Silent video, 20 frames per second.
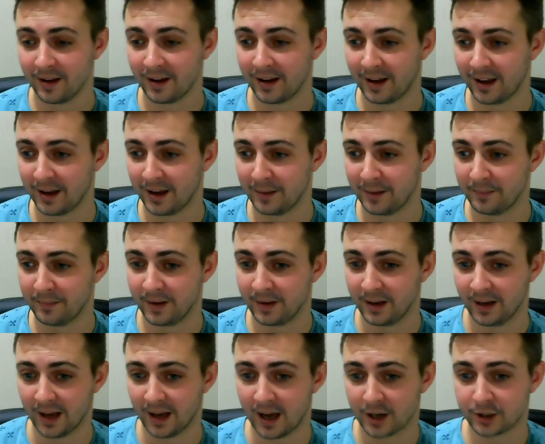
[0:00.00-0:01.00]

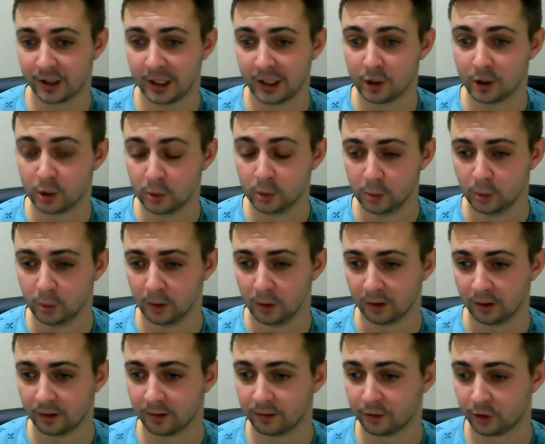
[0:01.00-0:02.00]
It actually
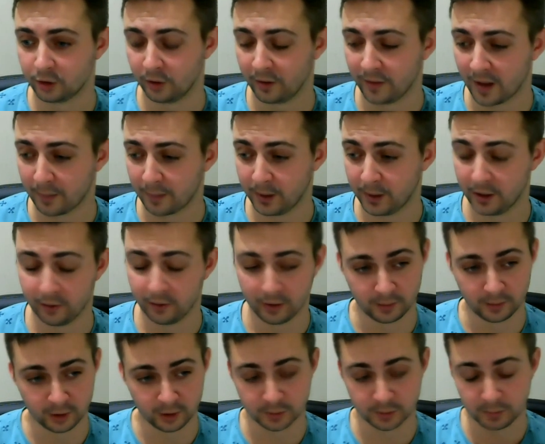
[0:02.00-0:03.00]
cooled during that
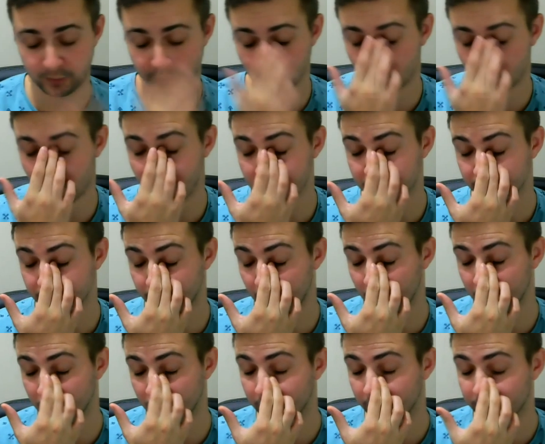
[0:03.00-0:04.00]
period just before this
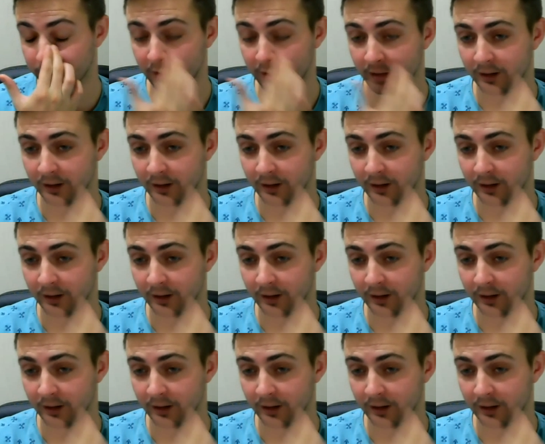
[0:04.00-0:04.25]
evolved,